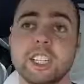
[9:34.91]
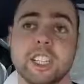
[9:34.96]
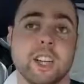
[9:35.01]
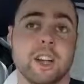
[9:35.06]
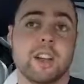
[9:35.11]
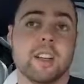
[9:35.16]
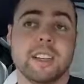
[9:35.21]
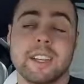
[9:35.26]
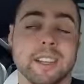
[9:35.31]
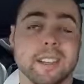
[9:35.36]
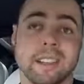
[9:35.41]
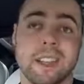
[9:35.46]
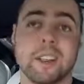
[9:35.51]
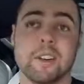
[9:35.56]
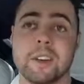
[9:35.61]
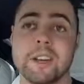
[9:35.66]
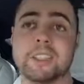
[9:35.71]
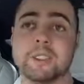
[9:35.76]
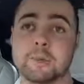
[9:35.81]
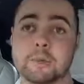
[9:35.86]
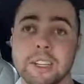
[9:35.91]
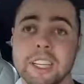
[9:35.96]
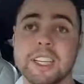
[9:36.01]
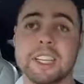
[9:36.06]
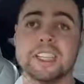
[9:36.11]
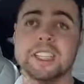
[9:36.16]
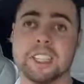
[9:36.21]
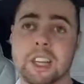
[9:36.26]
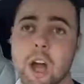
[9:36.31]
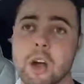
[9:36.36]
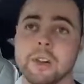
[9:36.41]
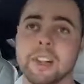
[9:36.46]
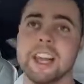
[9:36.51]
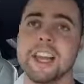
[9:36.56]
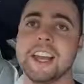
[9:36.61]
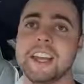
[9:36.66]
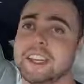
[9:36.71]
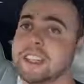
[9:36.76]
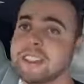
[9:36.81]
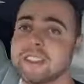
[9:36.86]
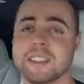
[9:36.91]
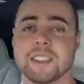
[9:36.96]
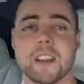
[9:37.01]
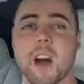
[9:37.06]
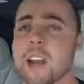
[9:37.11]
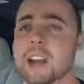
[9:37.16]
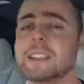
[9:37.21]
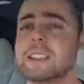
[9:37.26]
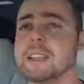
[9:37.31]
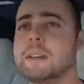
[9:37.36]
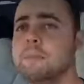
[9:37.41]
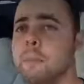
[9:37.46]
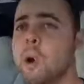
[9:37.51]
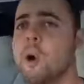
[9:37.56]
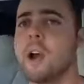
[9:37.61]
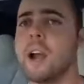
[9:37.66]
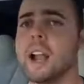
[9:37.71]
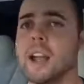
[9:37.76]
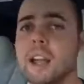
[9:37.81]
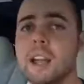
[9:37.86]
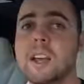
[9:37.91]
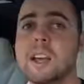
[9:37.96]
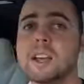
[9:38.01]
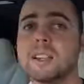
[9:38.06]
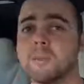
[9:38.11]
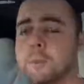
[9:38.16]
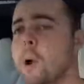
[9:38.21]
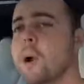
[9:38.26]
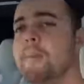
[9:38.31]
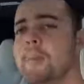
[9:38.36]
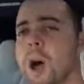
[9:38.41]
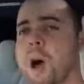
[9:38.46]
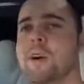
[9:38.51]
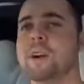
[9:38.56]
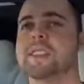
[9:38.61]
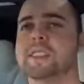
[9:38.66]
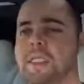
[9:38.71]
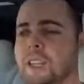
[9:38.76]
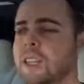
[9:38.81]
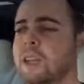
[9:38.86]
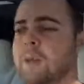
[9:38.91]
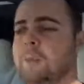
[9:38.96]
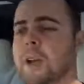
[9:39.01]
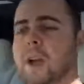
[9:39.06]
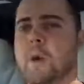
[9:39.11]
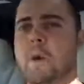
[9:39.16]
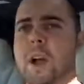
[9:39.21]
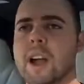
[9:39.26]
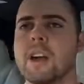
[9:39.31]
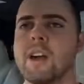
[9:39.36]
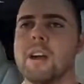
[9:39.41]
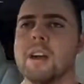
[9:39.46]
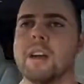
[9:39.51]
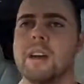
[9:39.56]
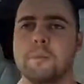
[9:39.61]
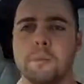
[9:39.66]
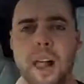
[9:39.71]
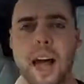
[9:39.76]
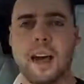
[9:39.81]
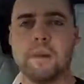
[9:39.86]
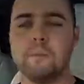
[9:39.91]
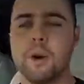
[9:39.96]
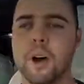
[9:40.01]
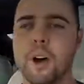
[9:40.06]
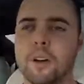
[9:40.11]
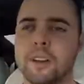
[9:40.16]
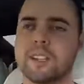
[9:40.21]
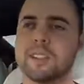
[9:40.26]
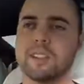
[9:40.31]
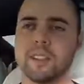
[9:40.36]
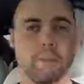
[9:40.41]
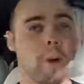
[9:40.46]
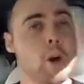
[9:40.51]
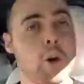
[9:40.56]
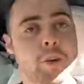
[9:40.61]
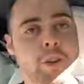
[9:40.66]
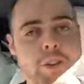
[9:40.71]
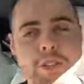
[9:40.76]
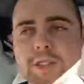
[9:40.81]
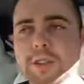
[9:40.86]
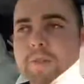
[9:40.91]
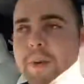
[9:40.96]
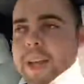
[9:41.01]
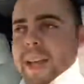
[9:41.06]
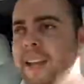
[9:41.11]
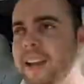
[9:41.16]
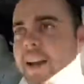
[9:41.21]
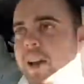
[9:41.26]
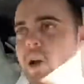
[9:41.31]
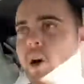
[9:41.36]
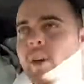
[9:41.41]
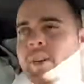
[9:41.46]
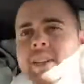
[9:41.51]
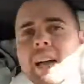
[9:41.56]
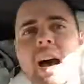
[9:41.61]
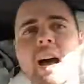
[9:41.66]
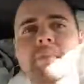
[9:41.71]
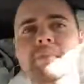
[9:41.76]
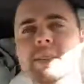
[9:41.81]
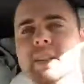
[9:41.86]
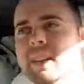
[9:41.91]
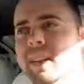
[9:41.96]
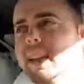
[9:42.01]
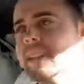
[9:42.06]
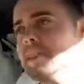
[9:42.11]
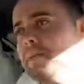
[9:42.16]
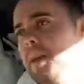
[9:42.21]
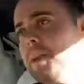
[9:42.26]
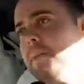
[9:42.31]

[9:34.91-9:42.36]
chill. It accelerates really slowly, and it's honestly boring. Sport mode, it's a little bit quicker, and Plaid mode is the mode you should be in at all times, unless